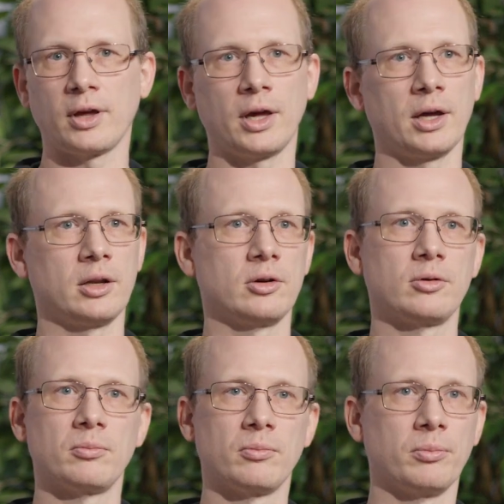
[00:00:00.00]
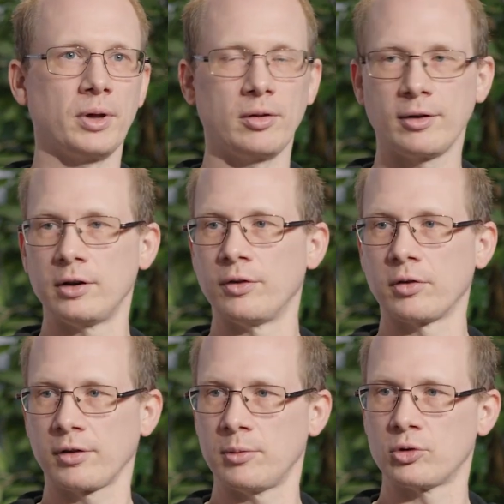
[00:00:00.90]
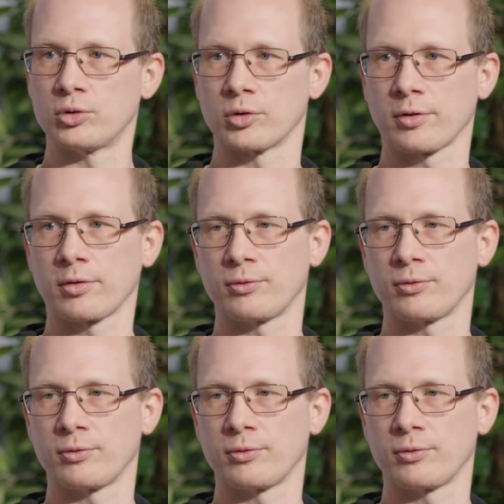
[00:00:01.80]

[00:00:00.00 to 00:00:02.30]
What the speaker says: and basically the same courses